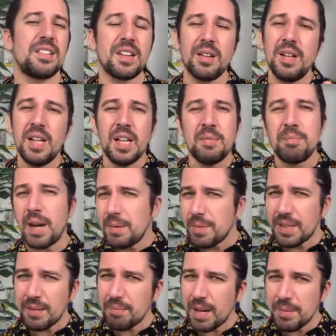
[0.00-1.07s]
So
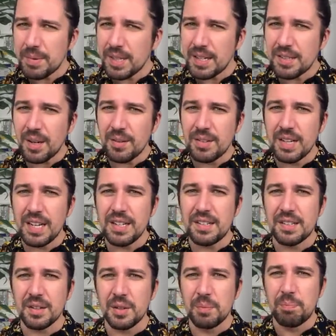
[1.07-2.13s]
maybe they don't need
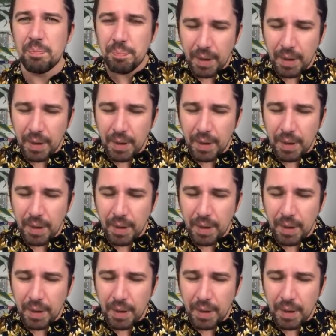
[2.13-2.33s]
to,